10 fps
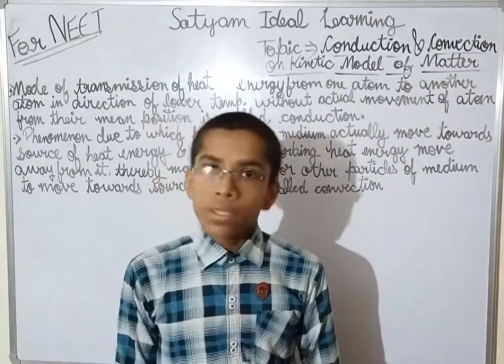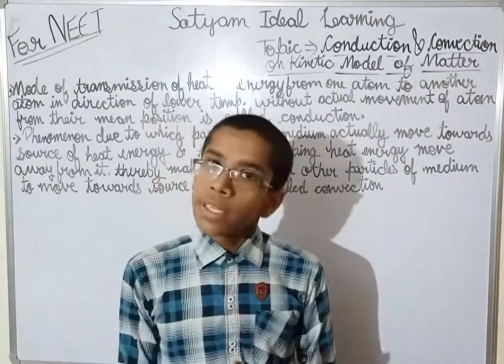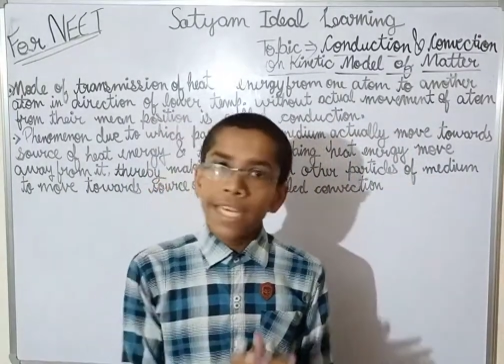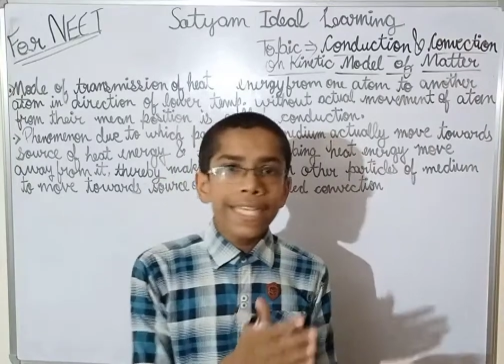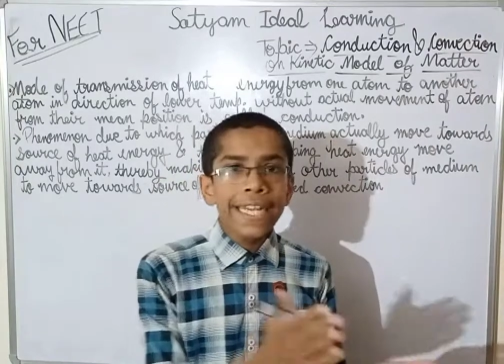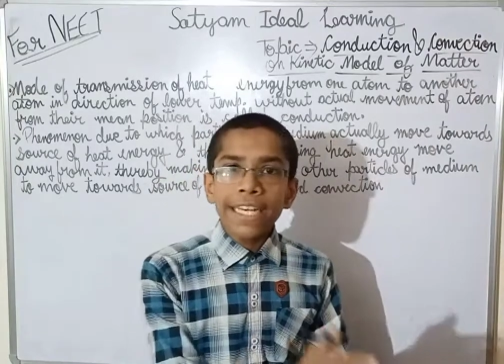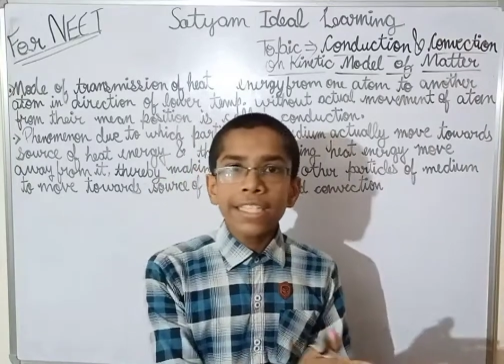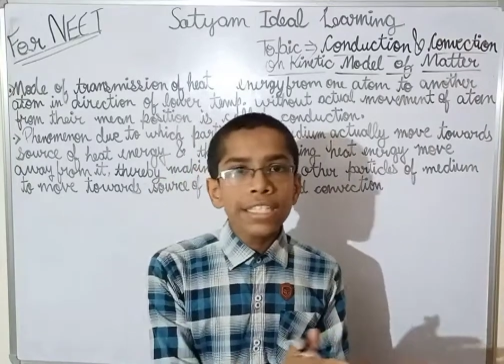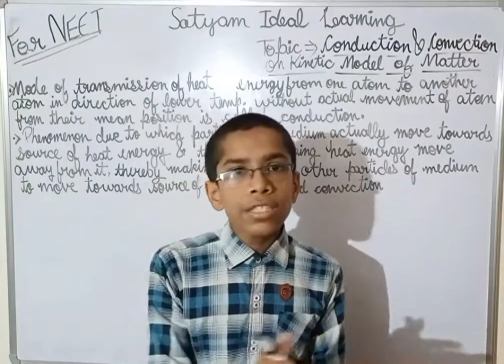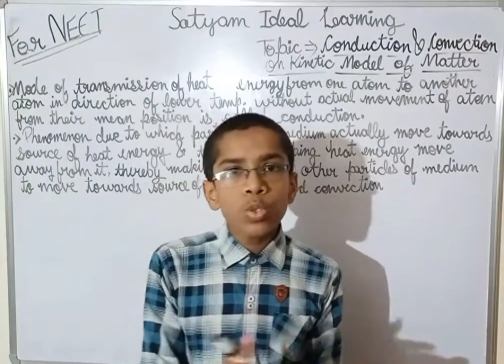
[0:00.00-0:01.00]
Heat
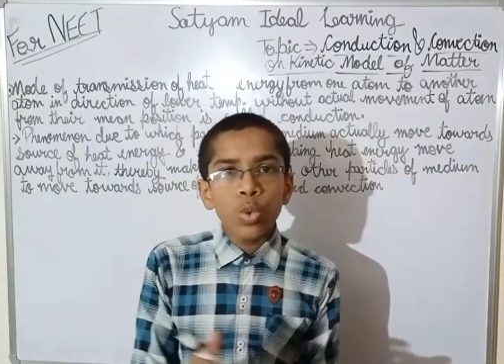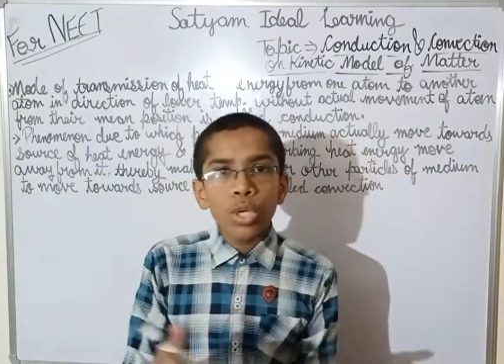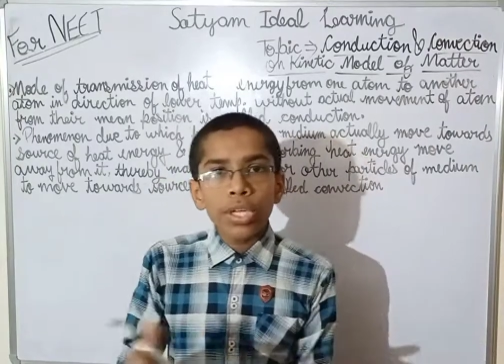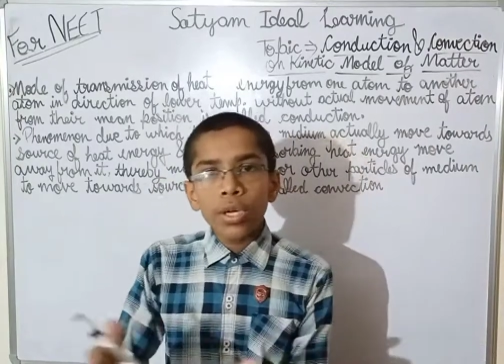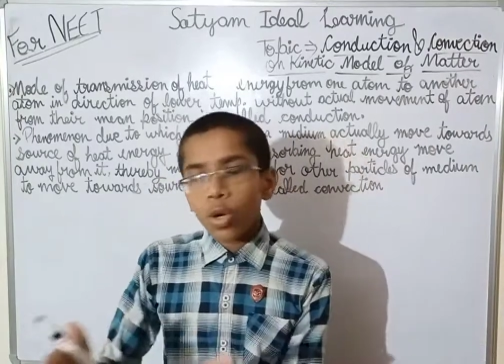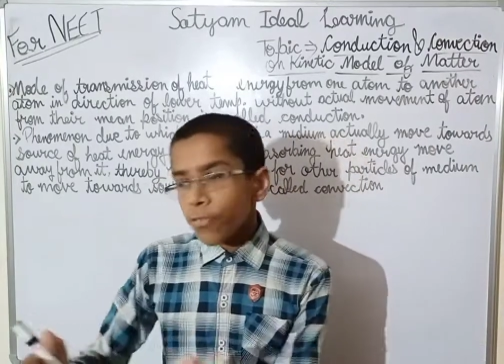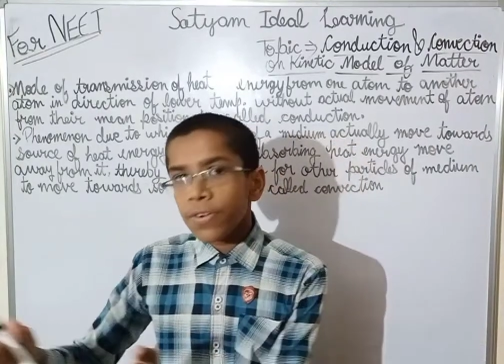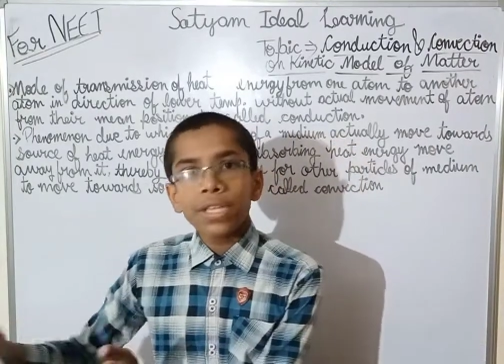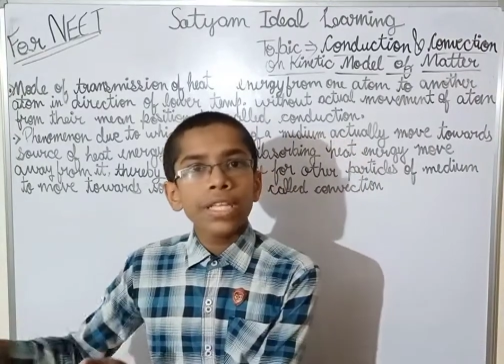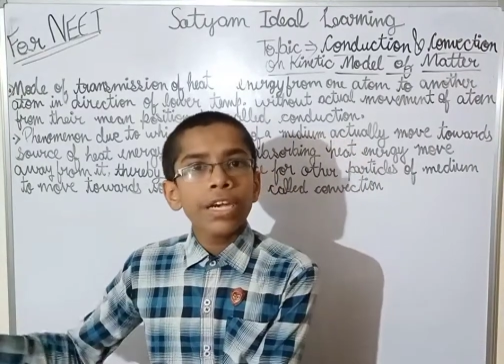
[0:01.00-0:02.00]
energy is going on
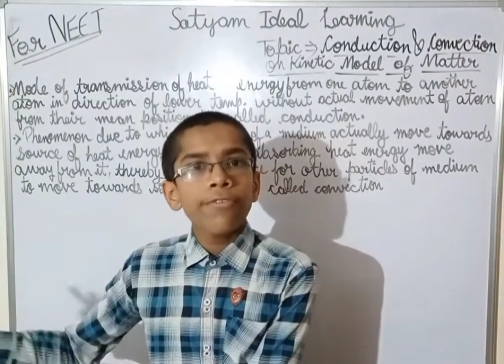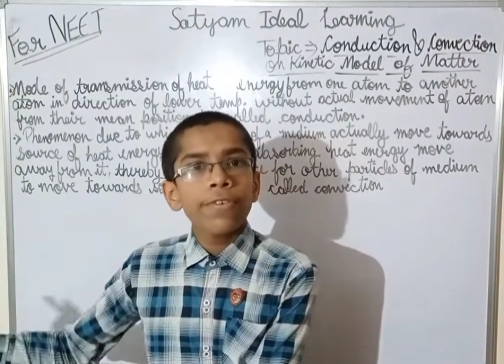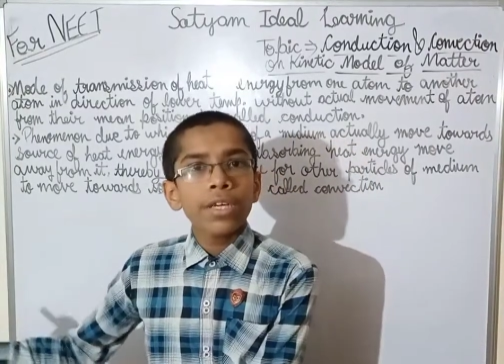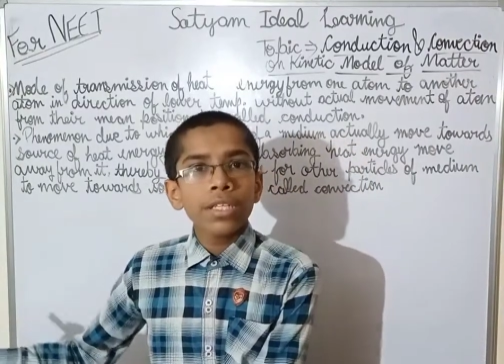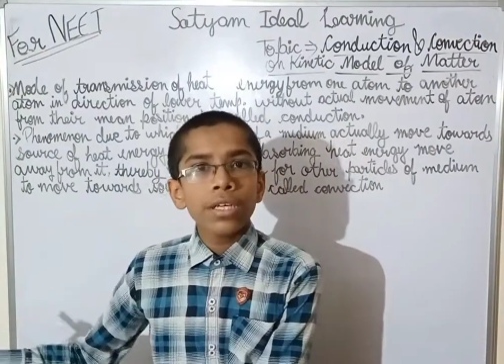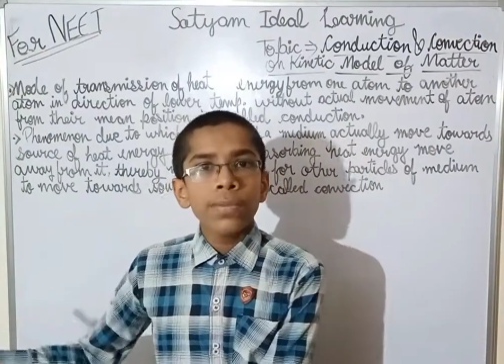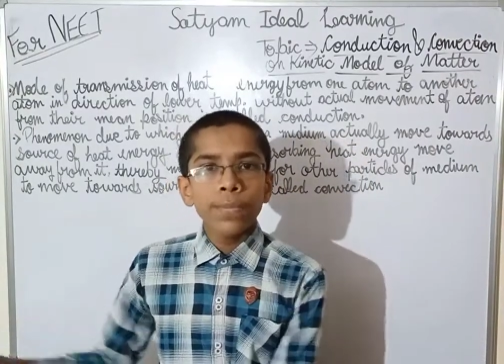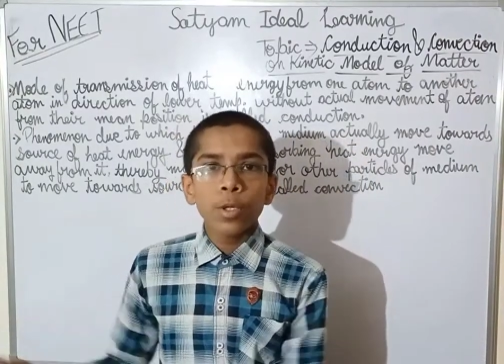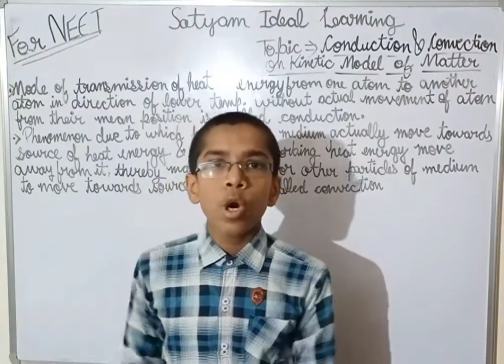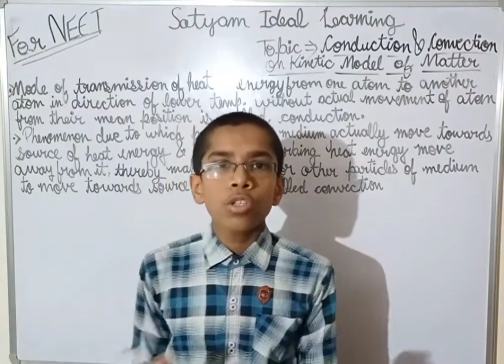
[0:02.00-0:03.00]
further and further
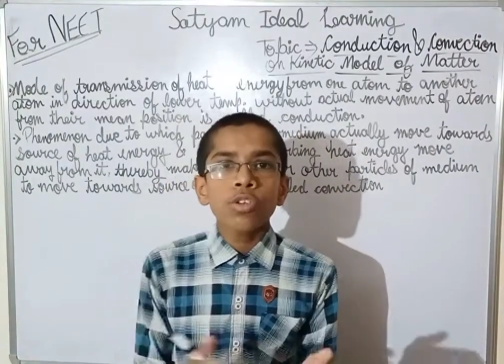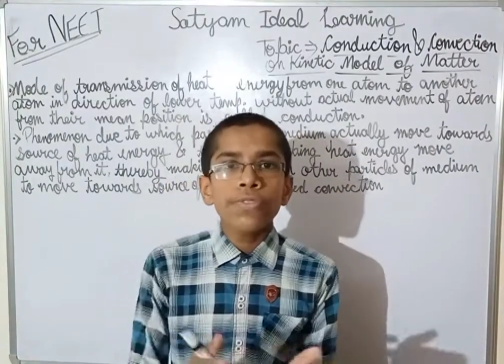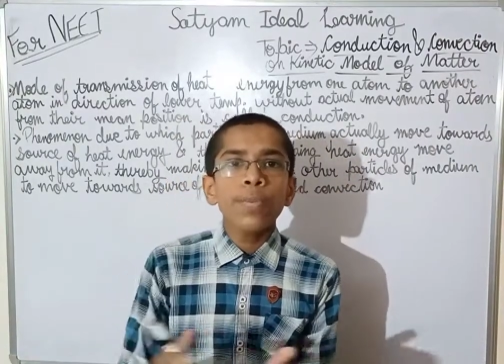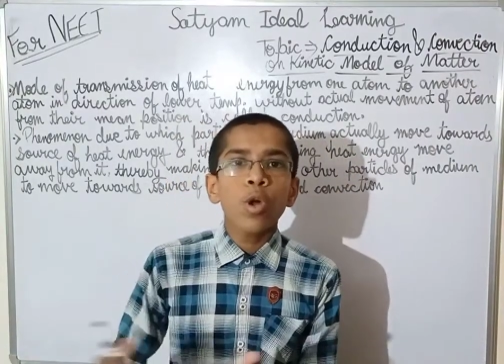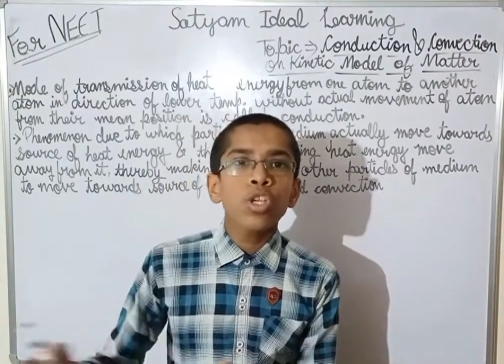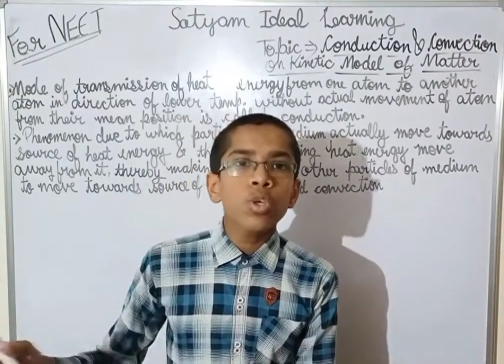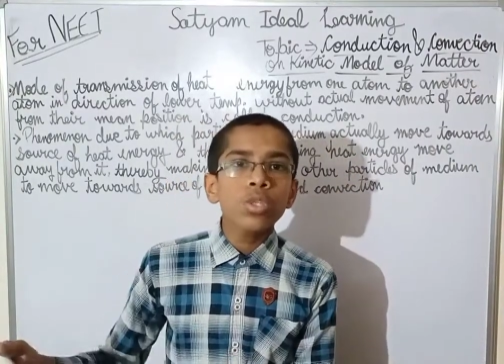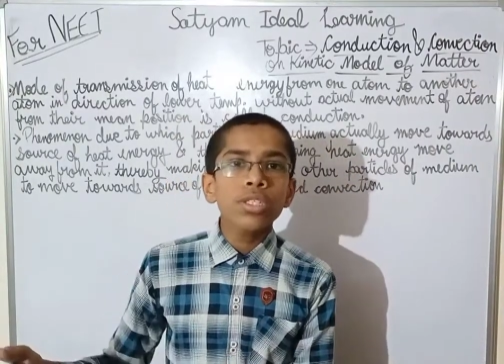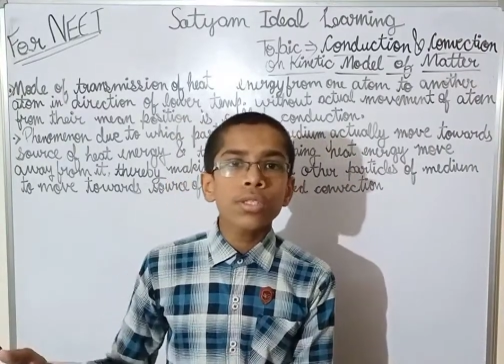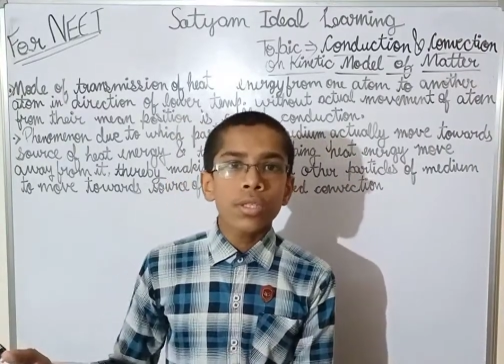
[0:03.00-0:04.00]
because of the
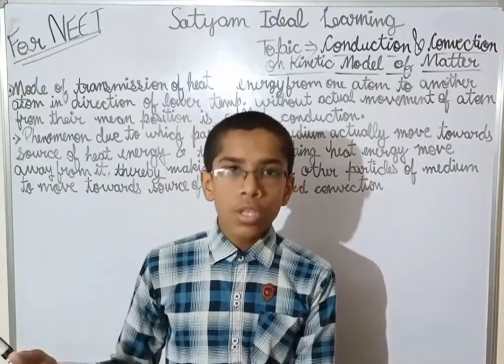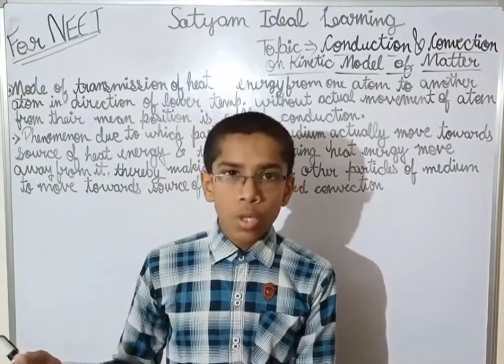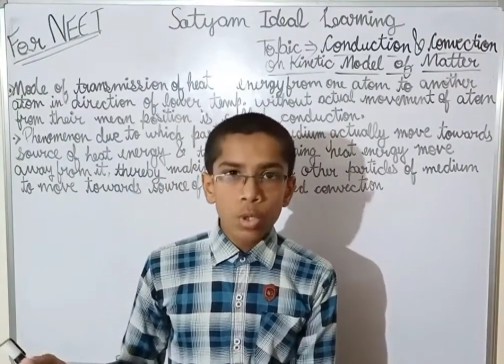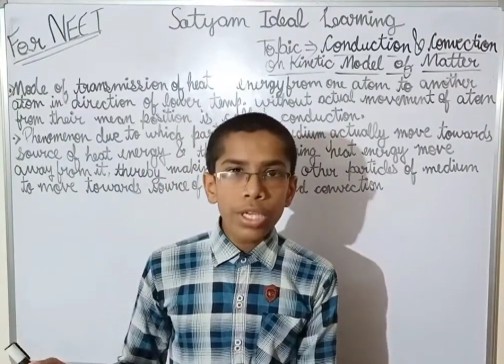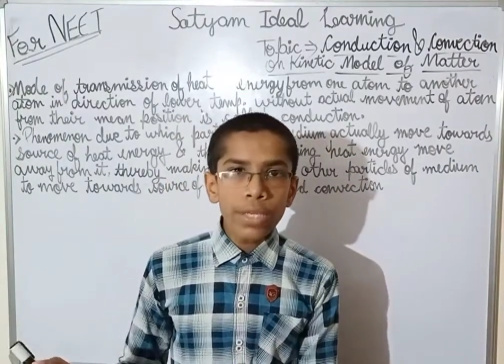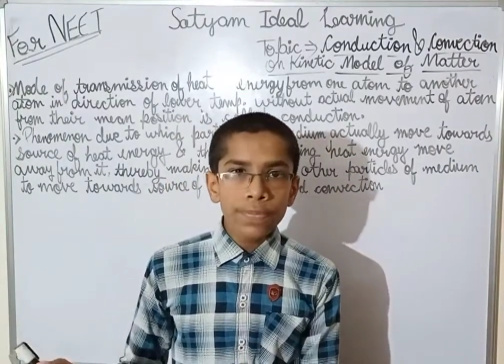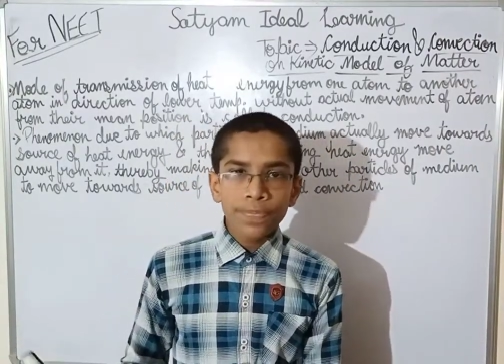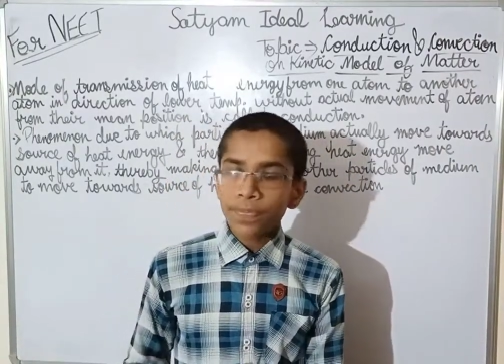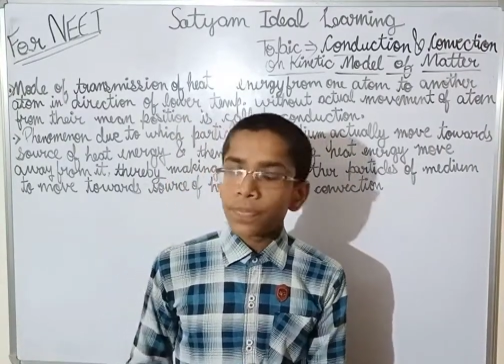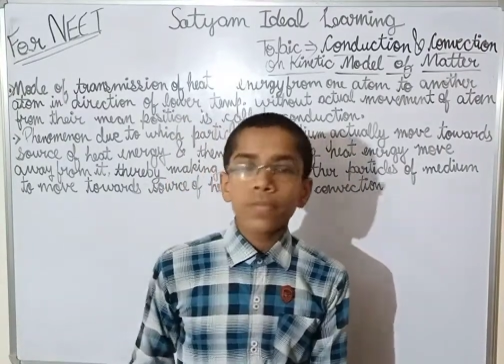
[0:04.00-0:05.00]
molecules. Okay,